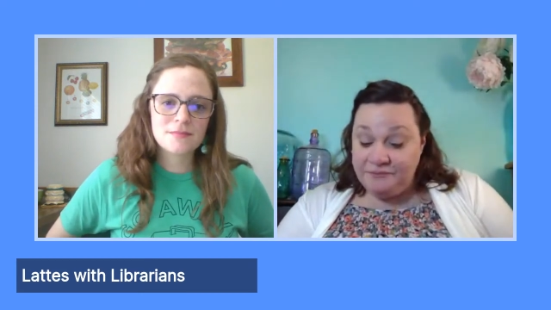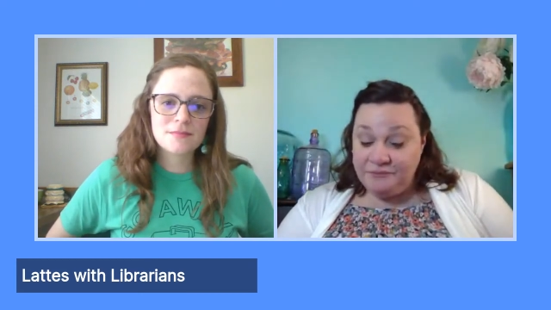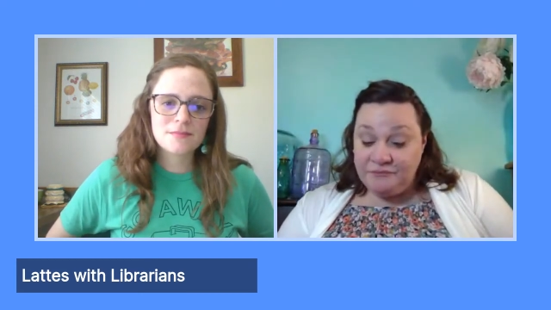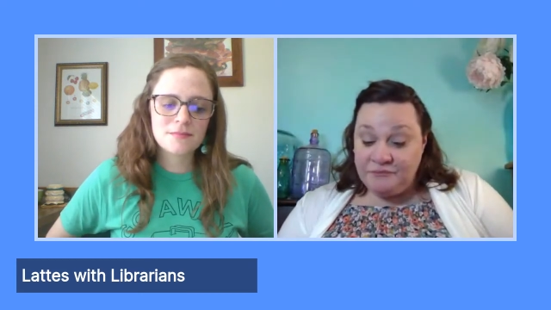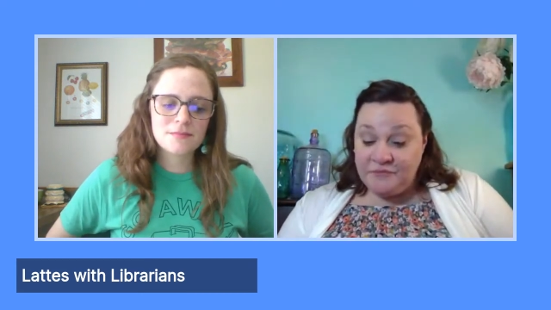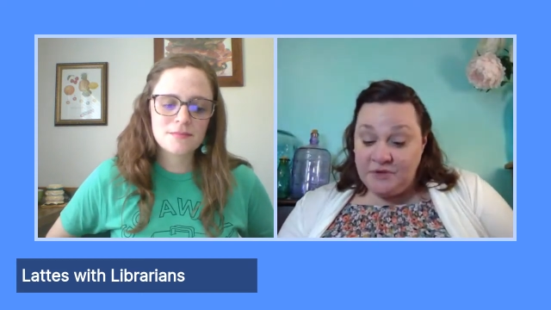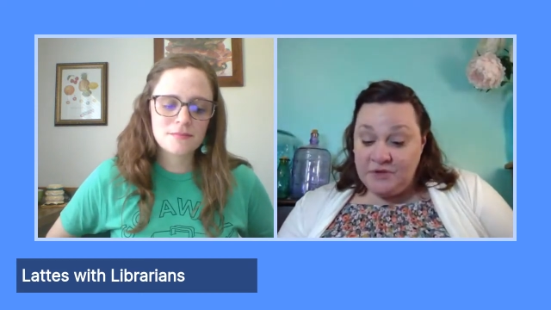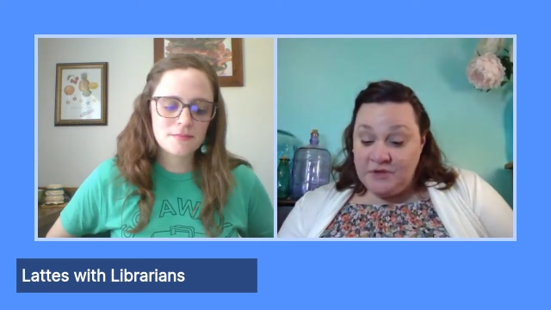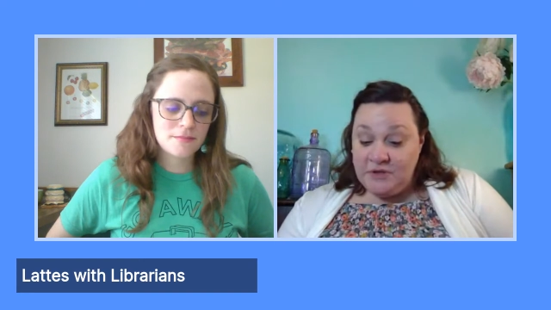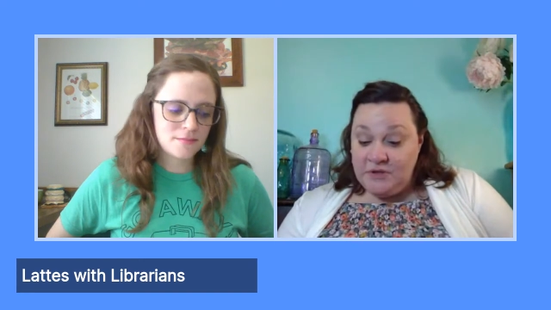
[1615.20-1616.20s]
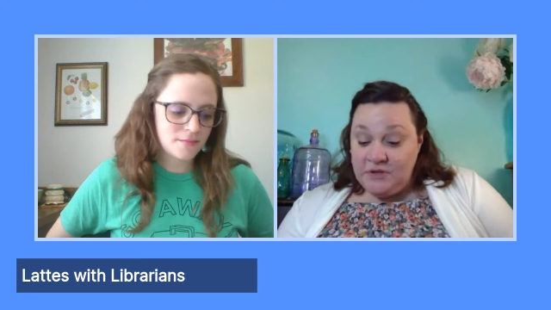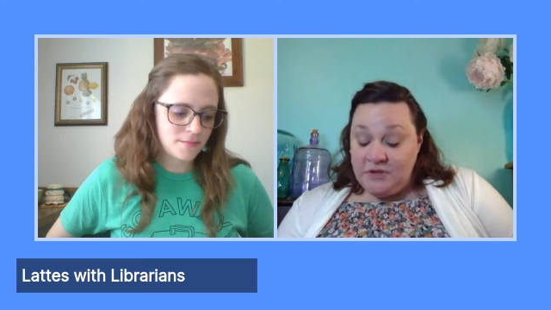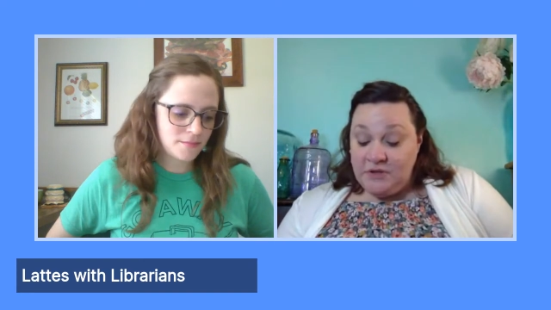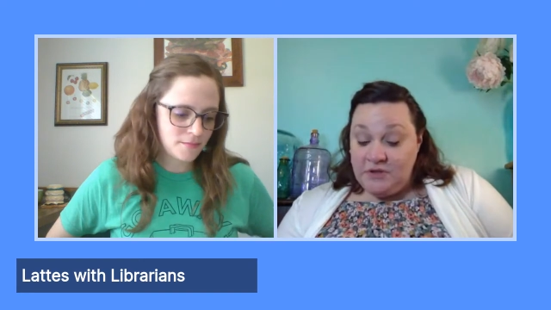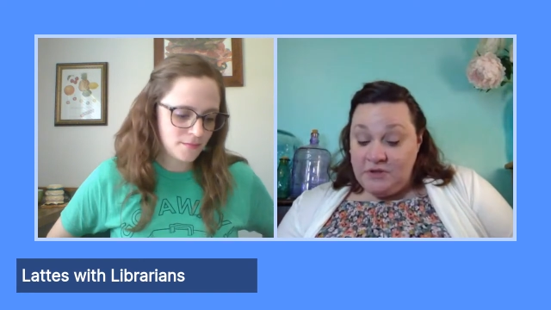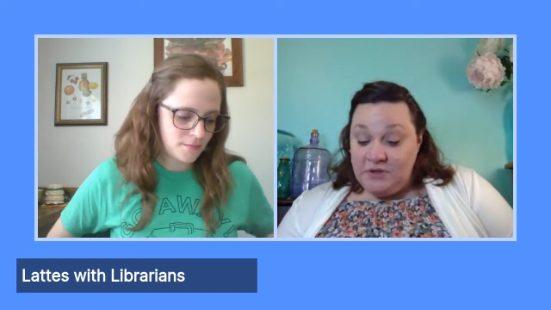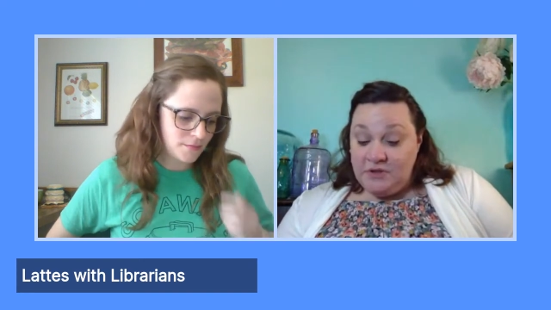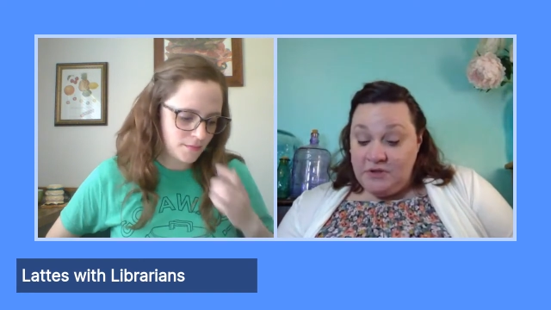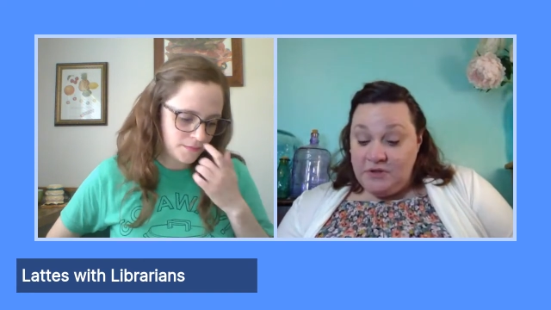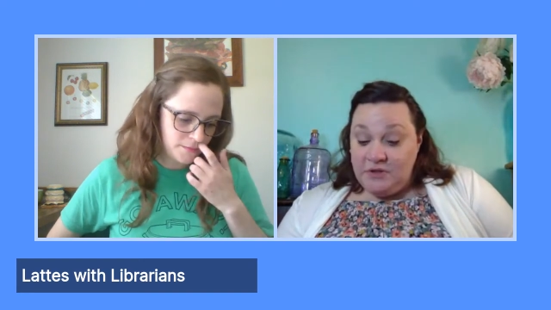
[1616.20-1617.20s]

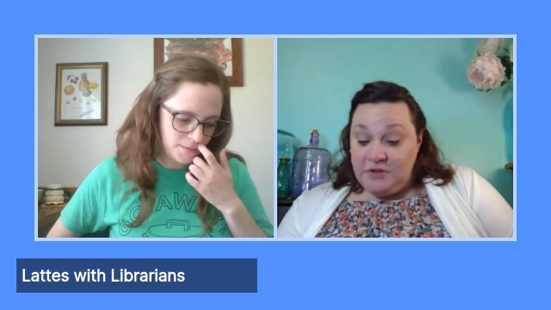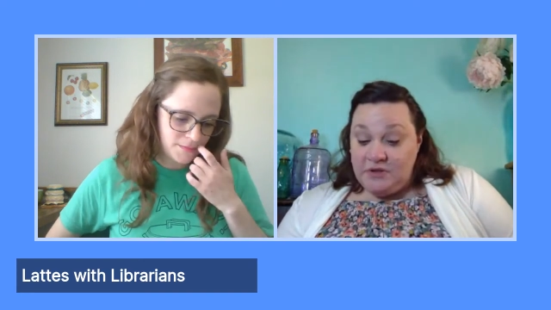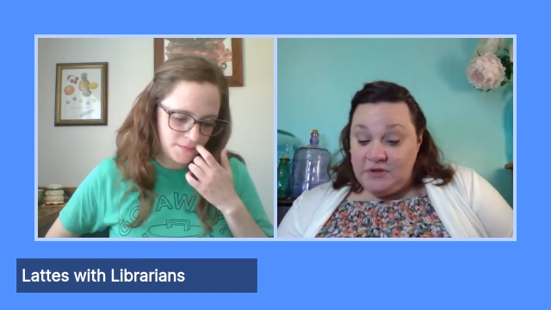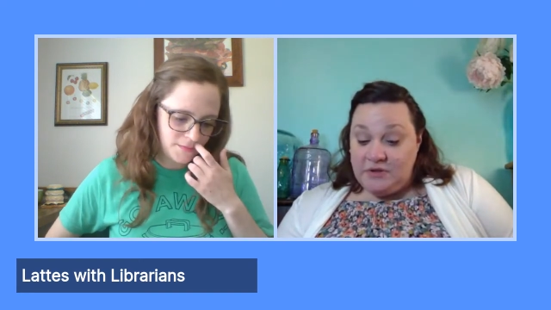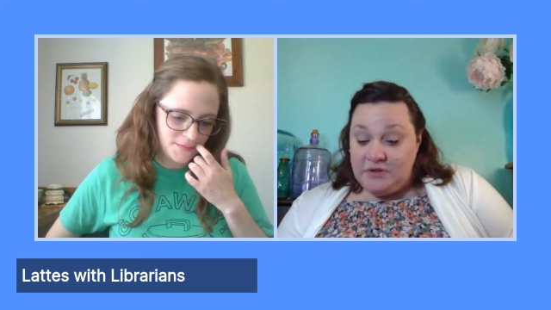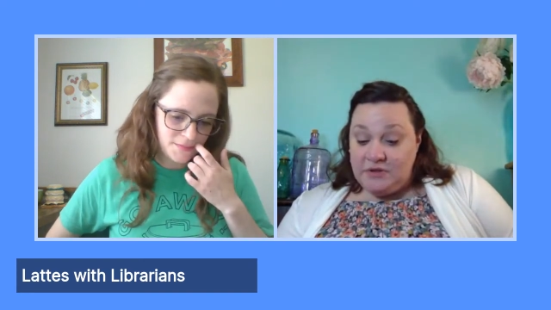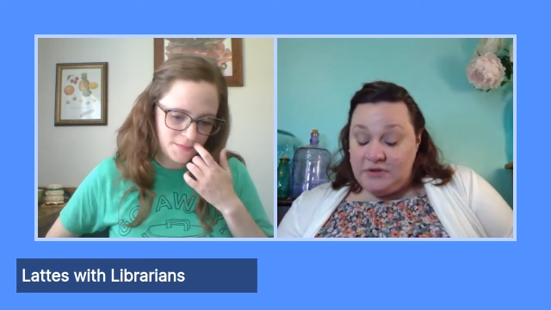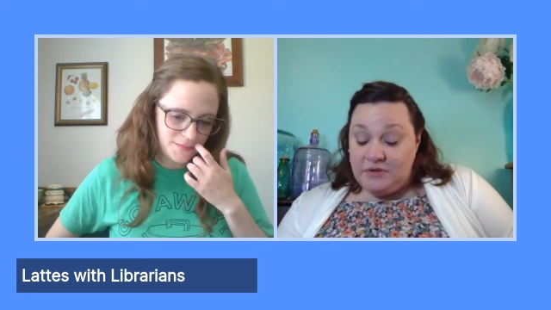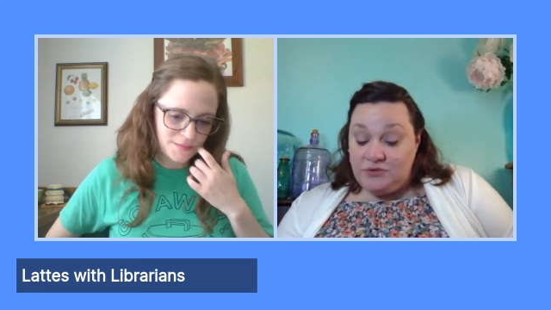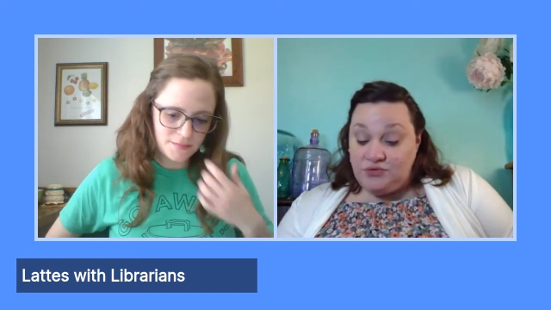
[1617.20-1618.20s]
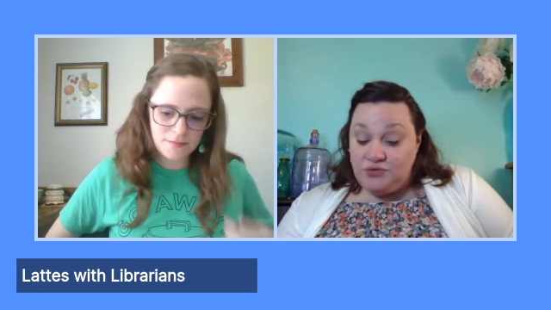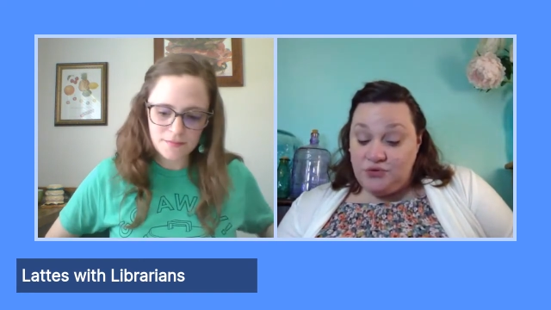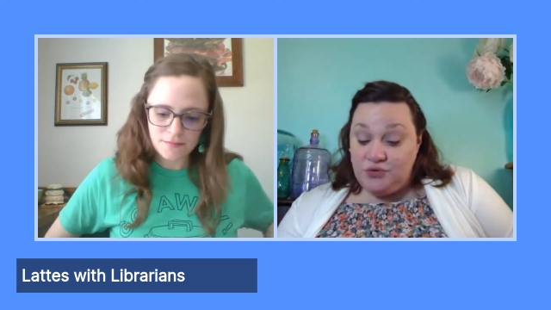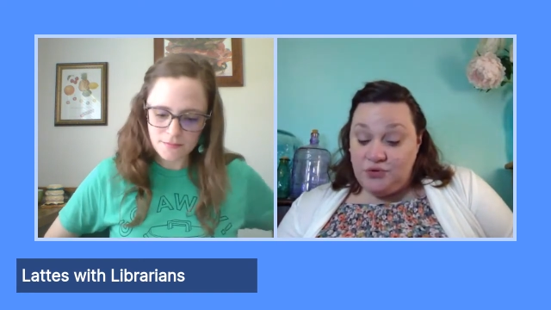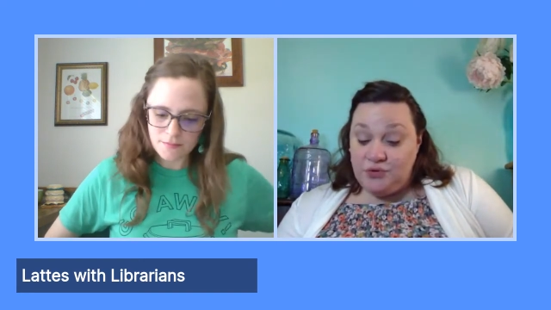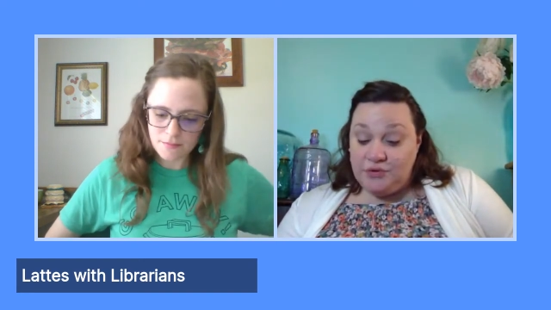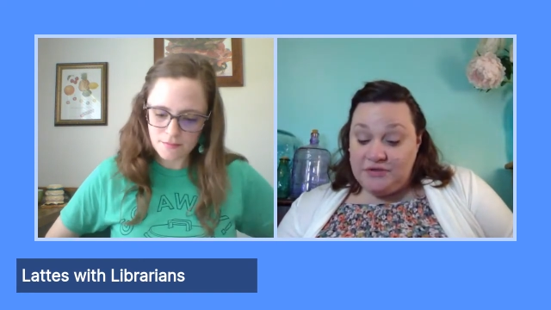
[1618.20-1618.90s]
Nothing is said.